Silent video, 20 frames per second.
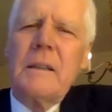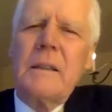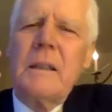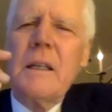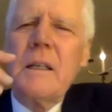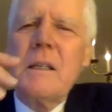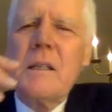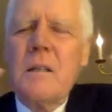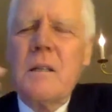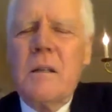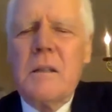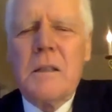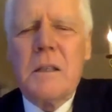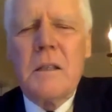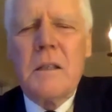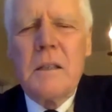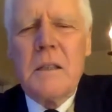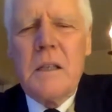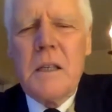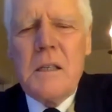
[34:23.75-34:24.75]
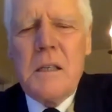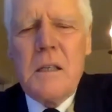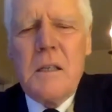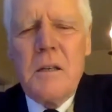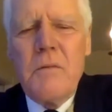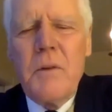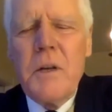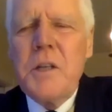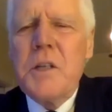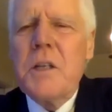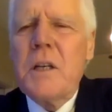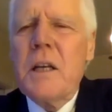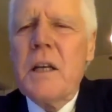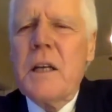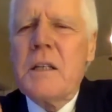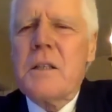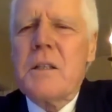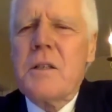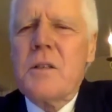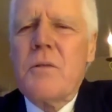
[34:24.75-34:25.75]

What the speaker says: It doesn't originate